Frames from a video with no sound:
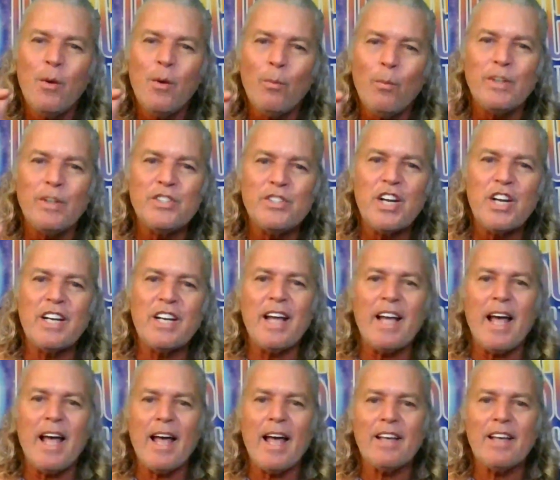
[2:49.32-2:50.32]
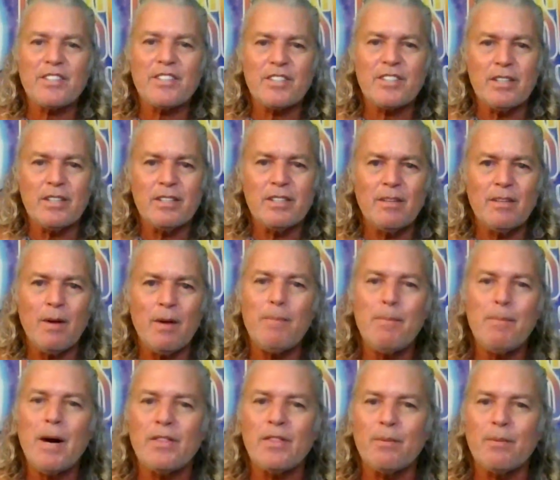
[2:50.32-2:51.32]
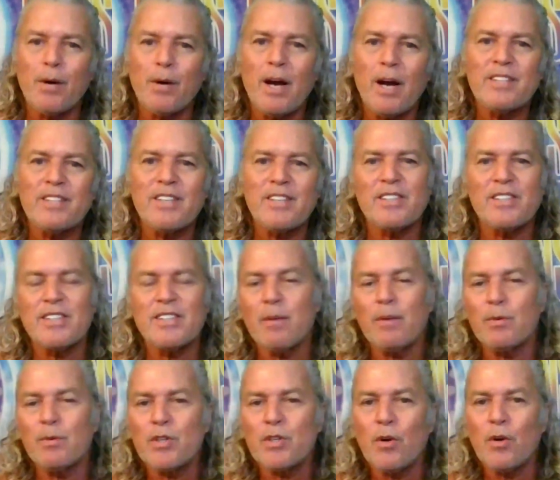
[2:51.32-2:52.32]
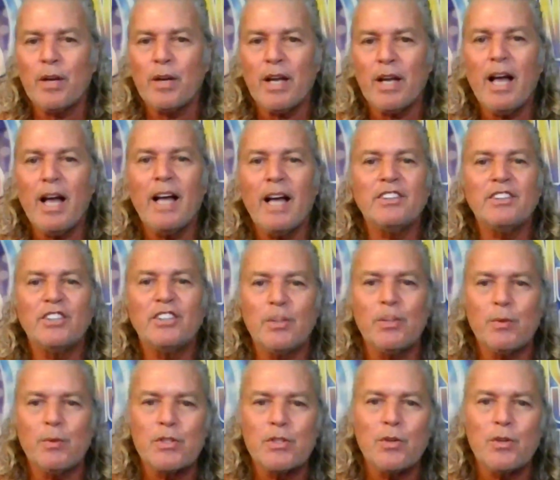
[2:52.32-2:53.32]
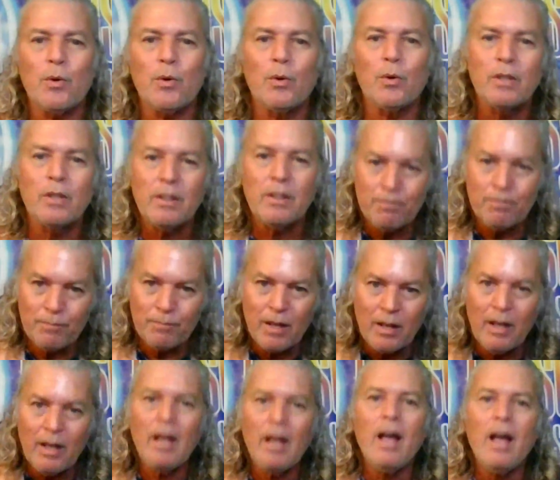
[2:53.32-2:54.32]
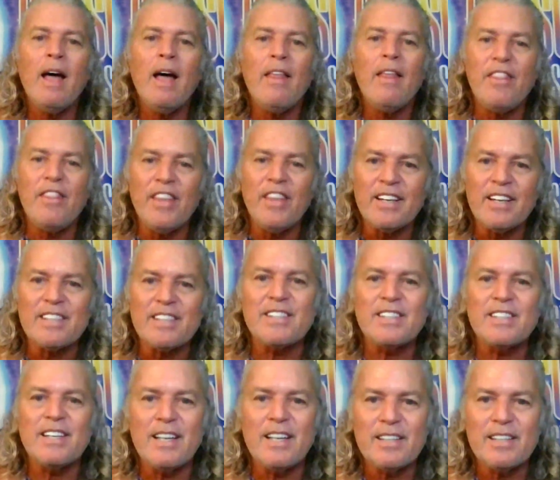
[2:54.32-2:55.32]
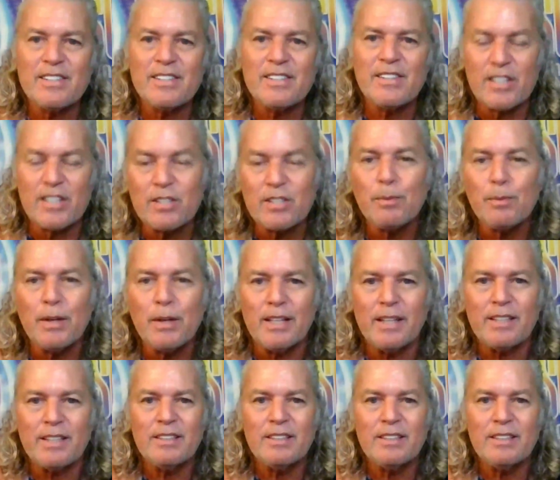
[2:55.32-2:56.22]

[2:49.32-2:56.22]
When Jenny asked about the process that was going on, she was told, This is the split.